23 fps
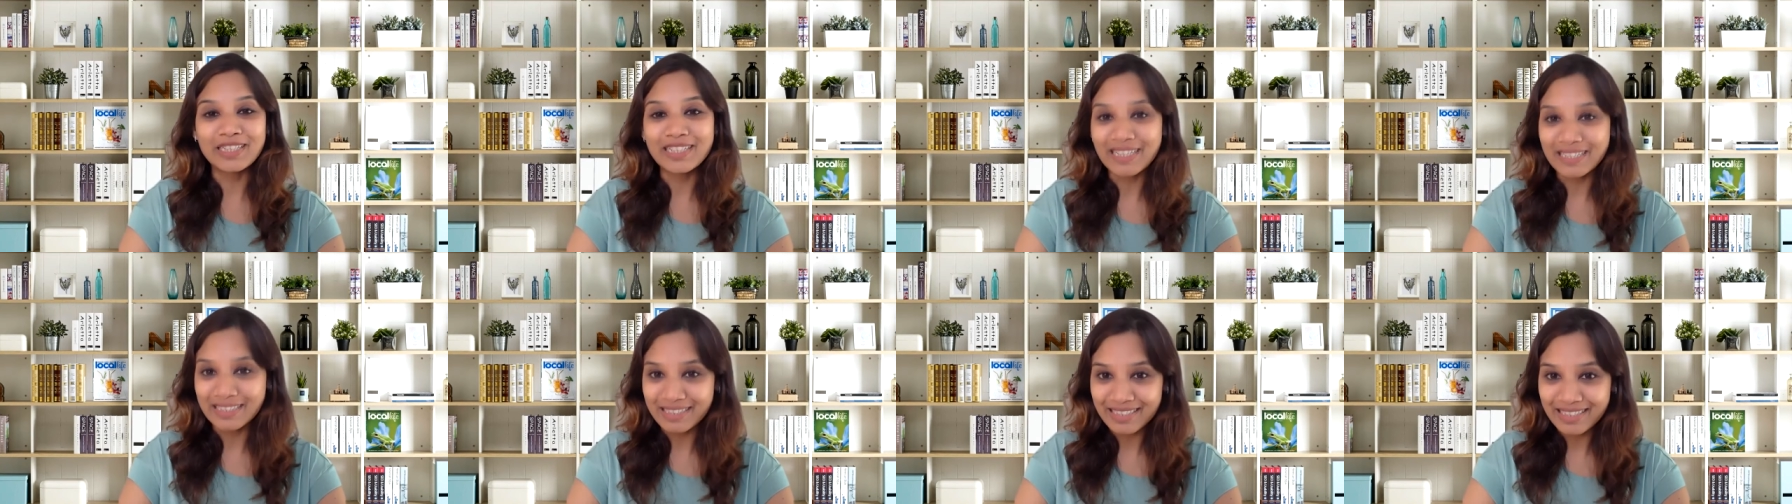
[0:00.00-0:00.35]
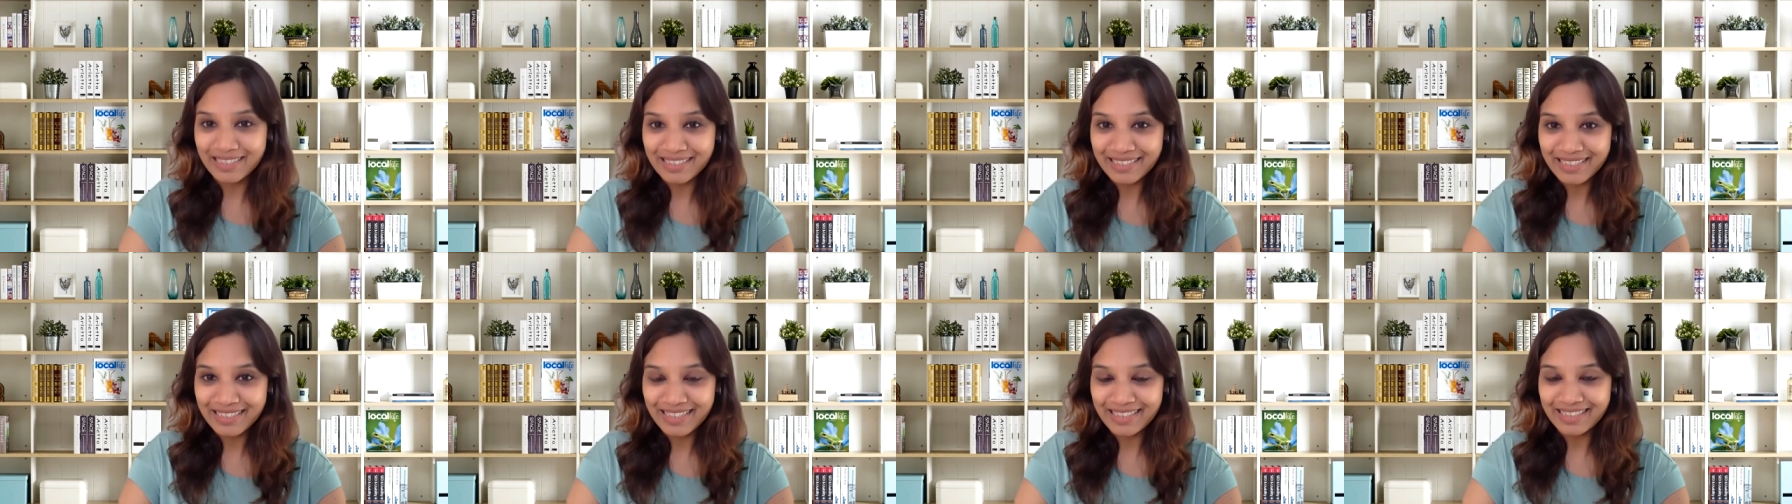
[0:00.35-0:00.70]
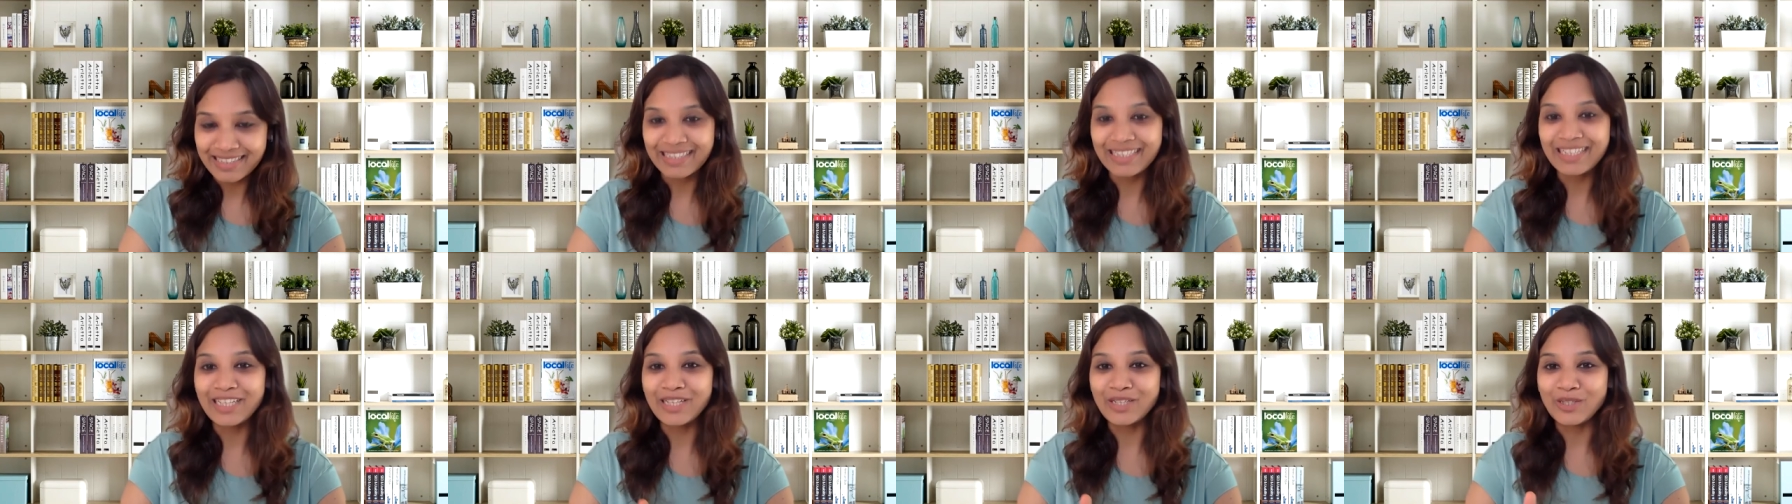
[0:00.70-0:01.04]

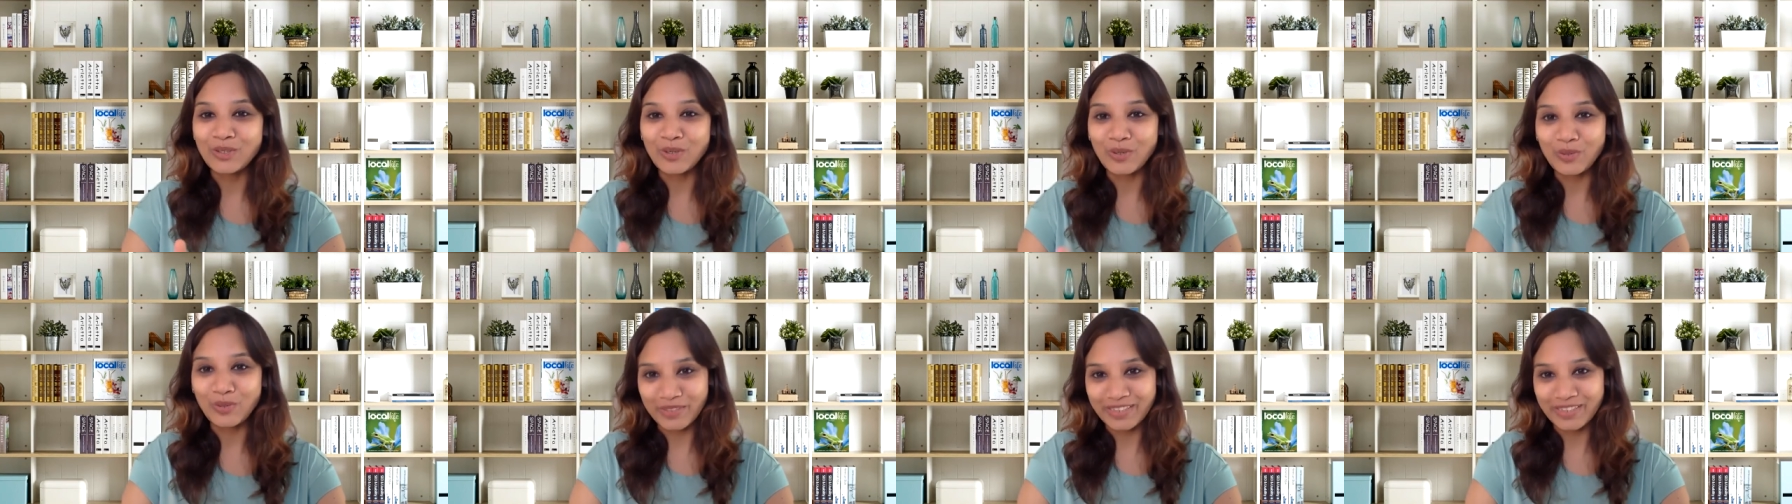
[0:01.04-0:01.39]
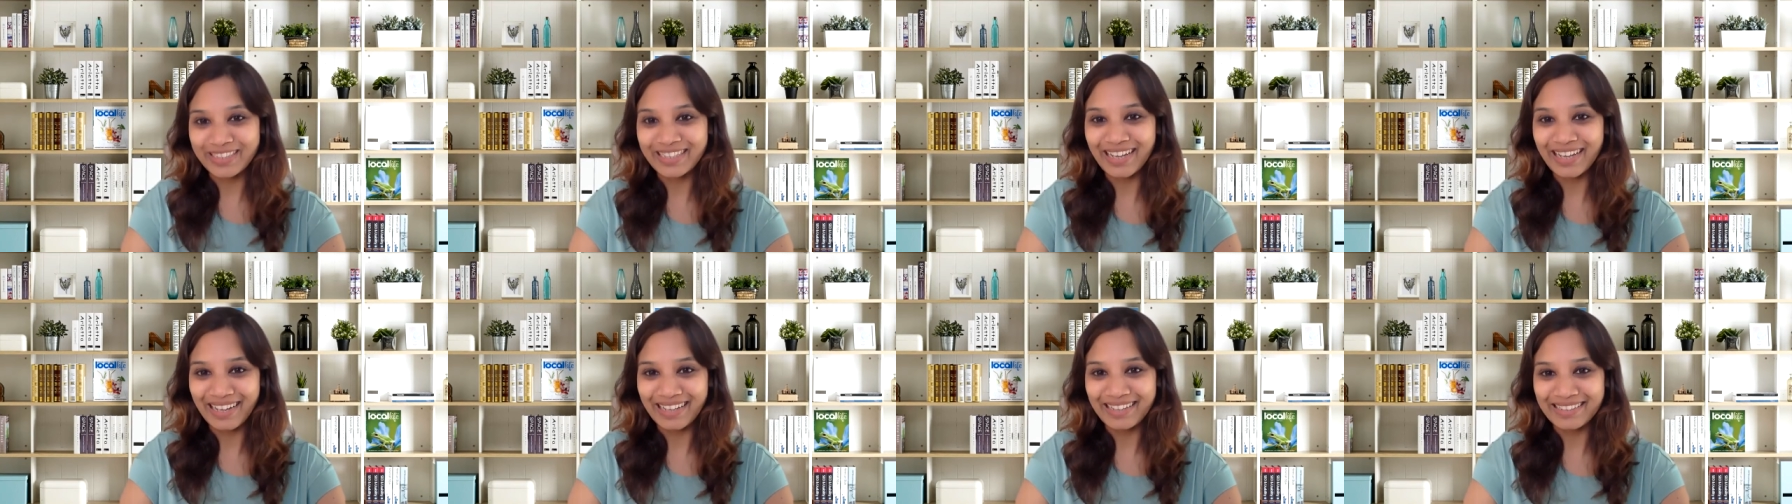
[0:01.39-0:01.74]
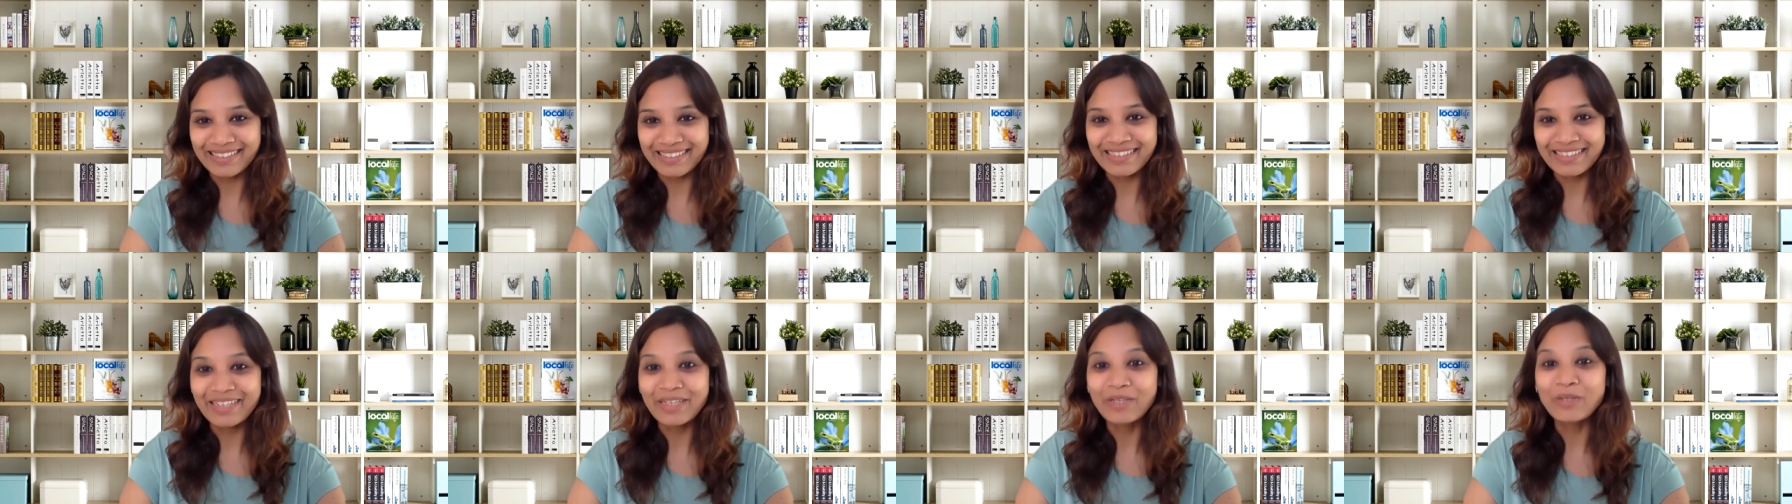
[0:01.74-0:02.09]
consistency in your
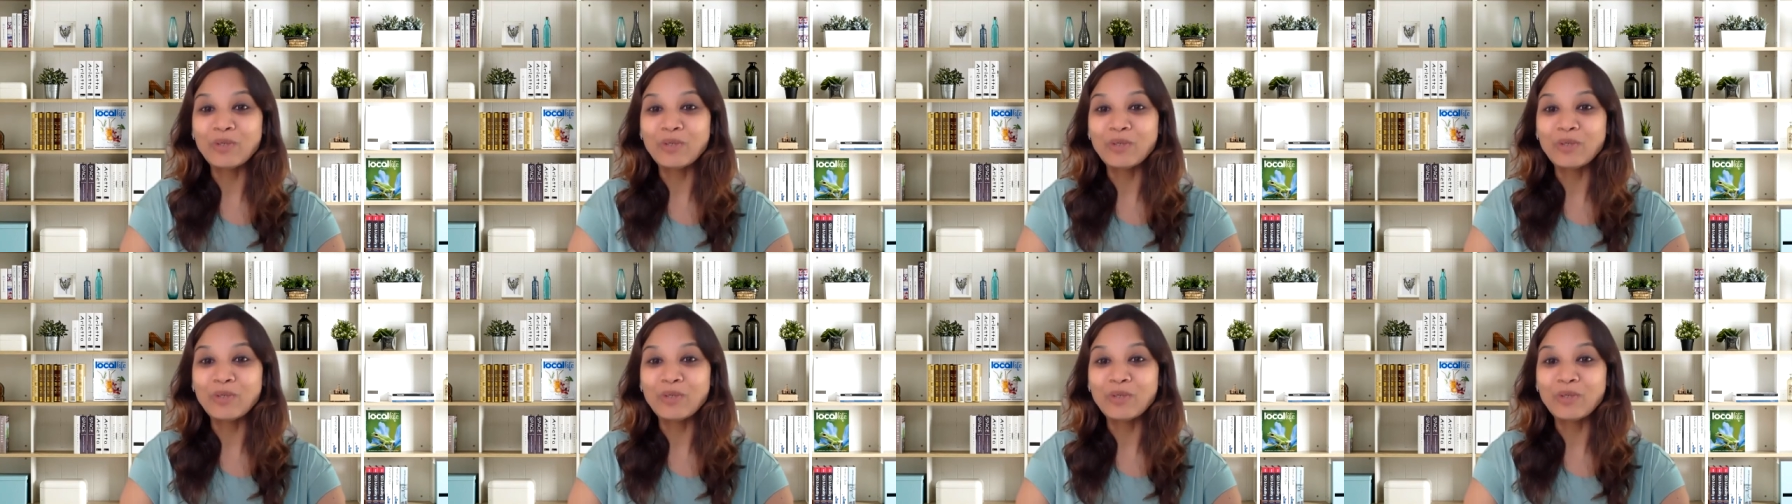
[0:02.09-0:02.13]
results,